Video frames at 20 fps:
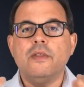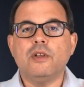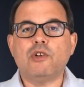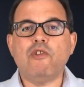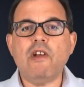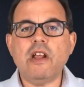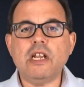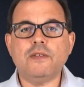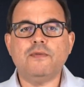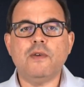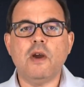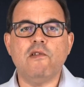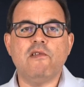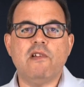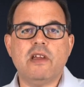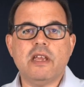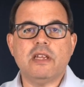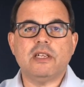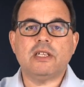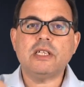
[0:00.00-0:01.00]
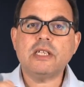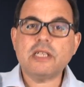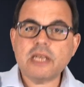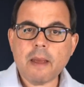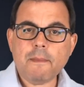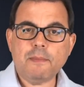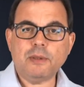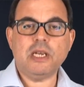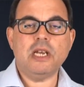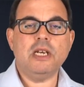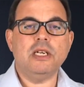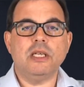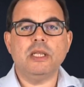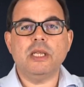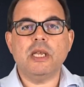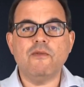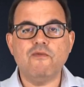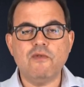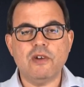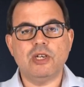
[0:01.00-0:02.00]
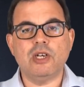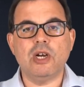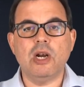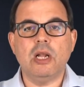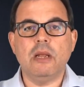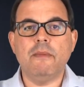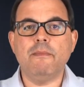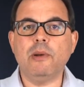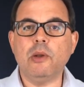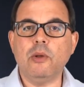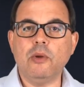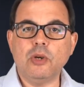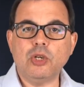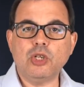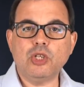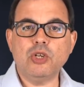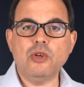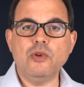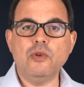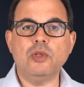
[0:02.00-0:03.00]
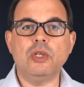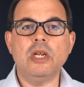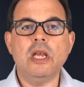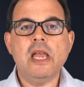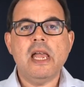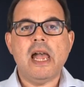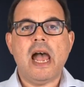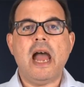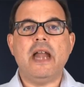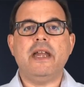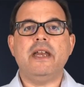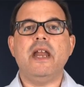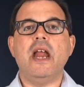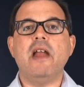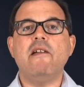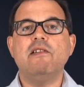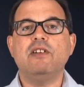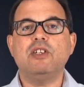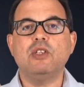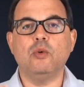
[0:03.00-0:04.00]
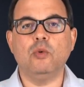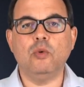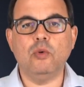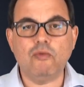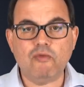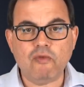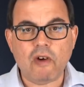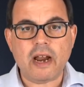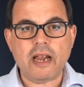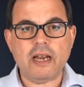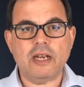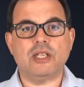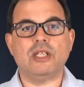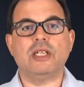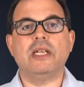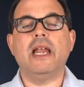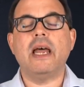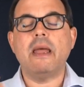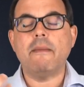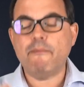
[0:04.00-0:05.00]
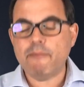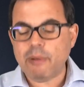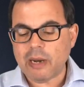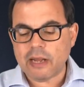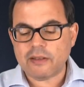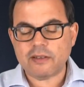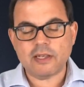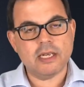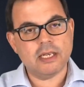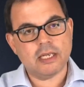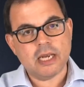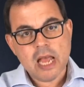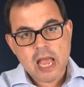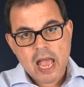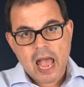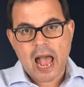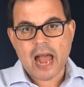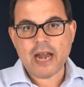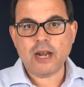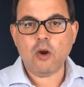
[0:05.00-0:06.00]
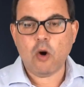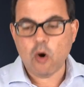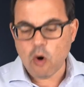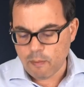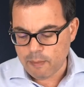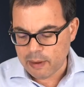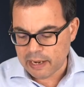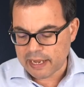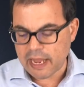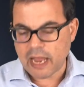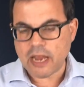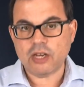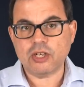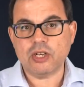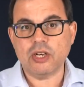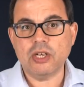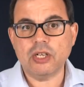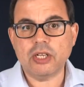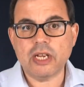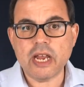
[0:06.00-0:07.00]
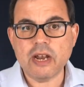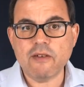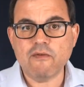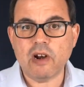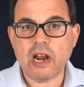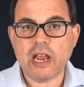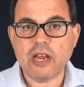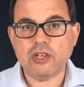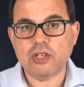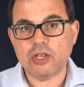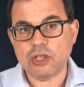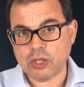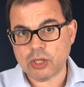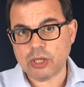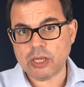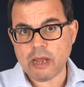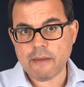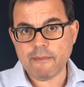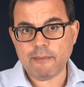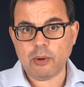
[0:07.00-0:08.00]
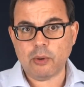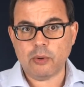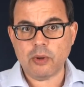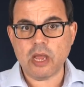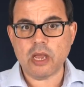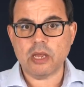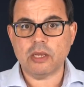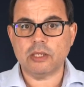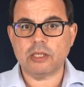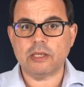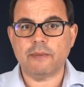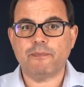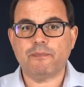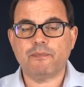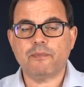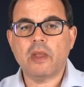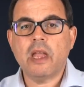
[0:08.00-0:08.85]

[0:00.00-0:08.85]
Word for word: The transferee steps into the original employer's shoes and inherits all rights, liabilities, and obligations in relation to the employees.